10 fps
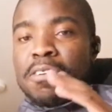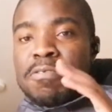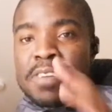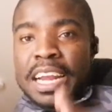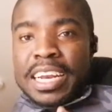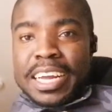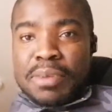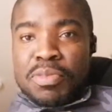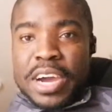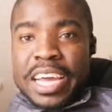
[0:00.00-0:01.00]

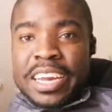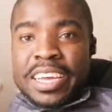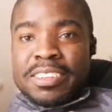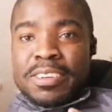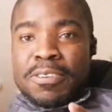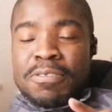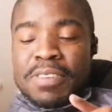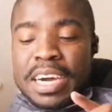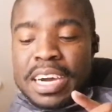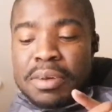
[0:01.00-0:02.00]
vulnerable areas
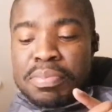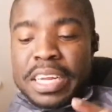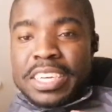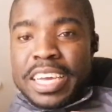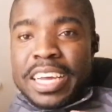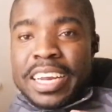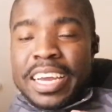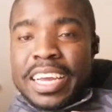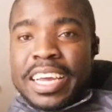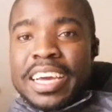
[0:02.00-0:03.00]
of pressure
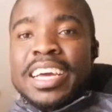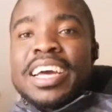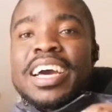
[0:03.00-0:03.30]
area care,